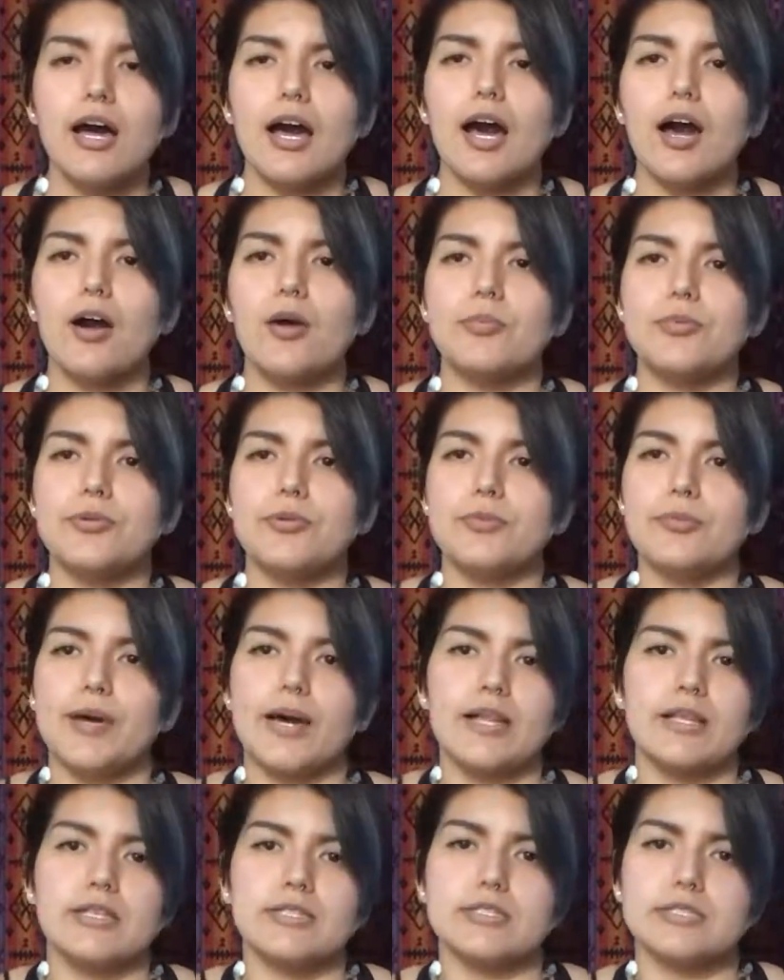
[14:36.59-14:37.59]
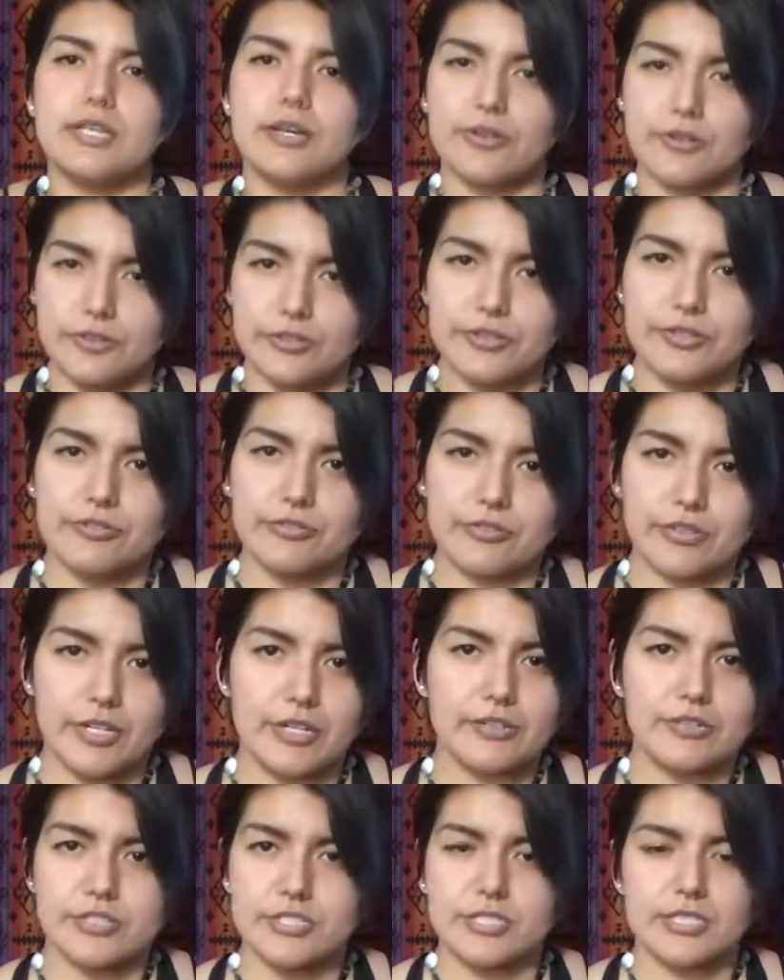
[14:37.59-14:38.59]
help you balance out your different
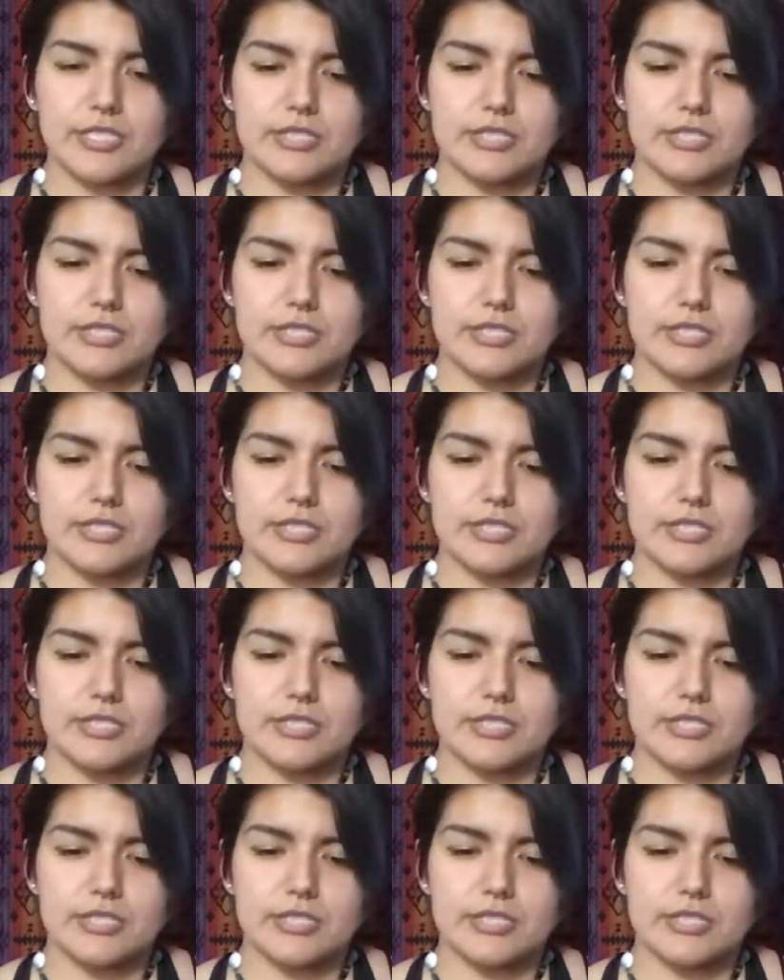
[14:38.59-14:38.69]
energies.